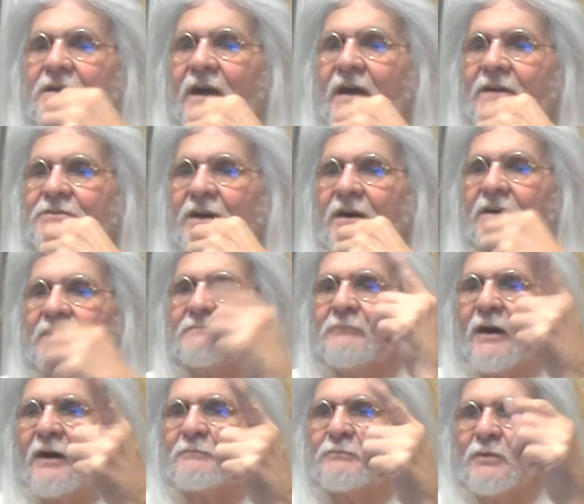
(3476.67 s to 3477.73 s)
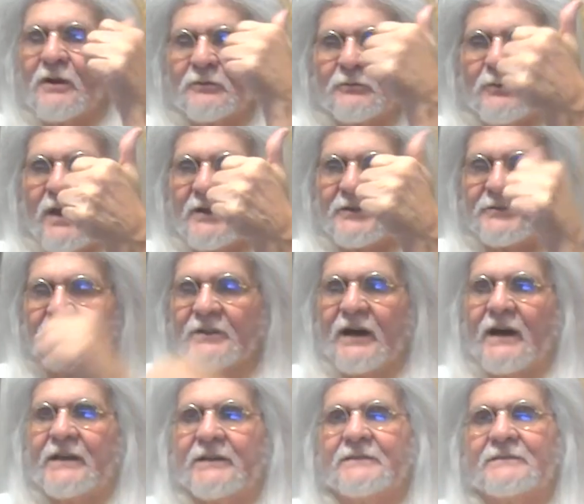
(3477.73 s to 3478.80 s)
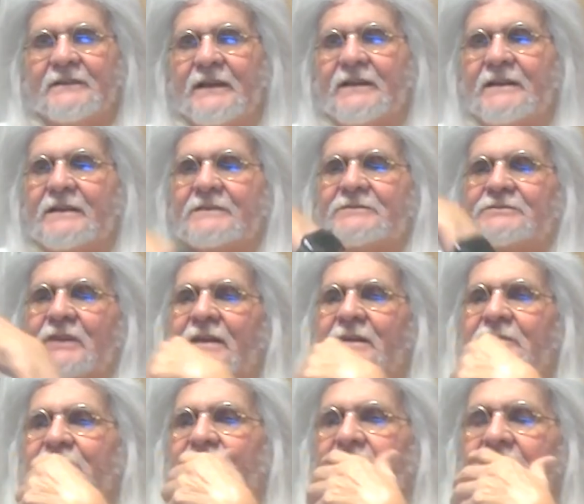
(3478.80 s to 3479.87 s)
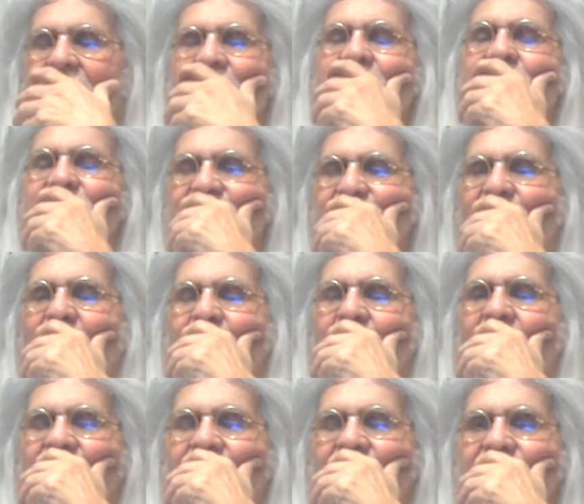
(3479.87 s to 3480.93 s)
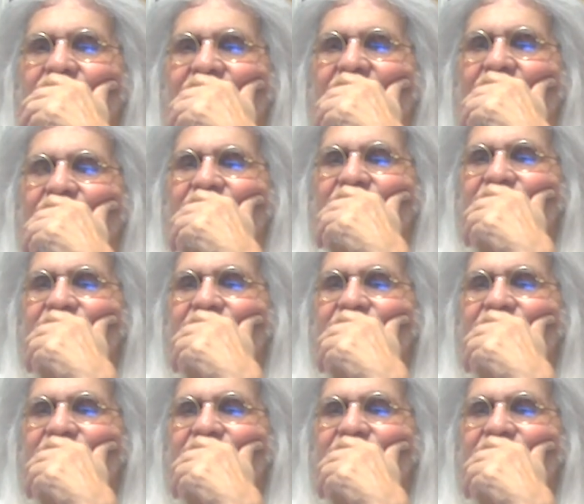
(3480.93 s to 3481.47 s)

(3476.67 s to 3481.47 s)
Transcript: Hey, Don, Mont Blanc Rock, you got it. That is JFK, Mont Blanc. Yep.